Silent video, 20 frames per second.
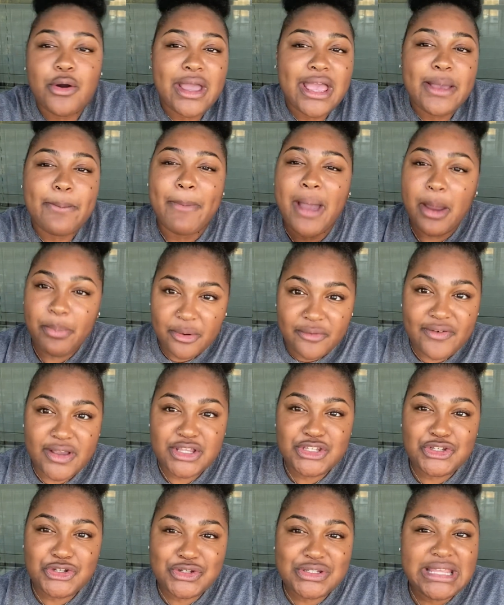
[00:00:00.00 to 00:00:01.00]
my
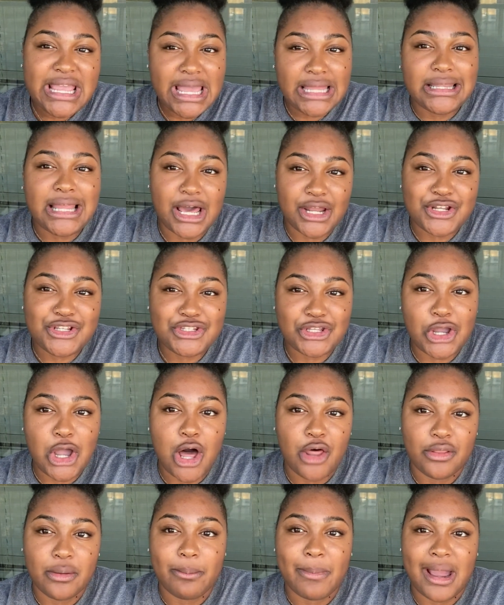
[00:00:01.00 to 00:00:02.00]
professors, they allowed us to call
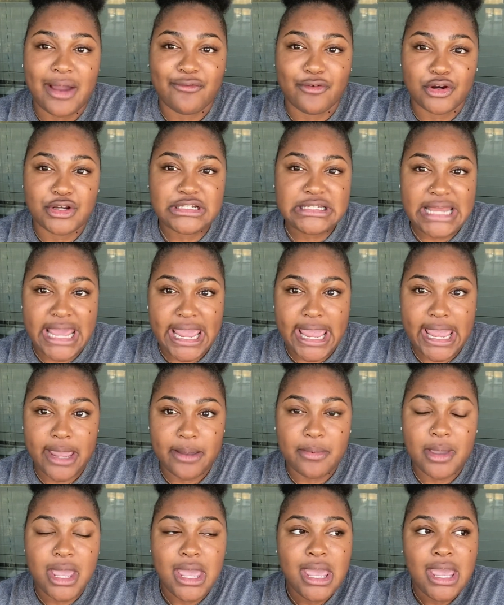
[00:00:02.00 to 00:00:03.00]
them by first name
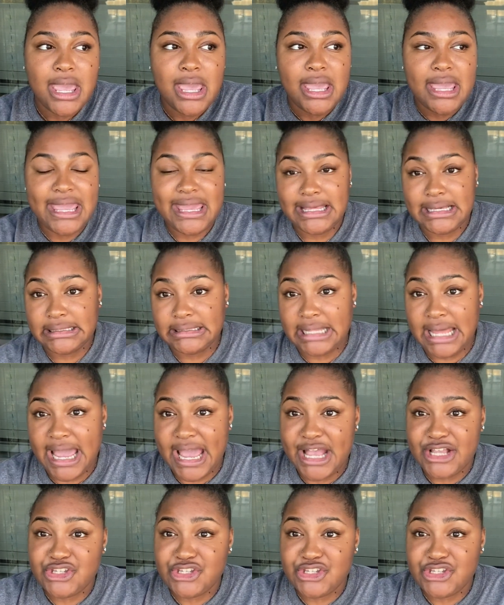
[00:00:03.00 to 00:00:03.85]
in class.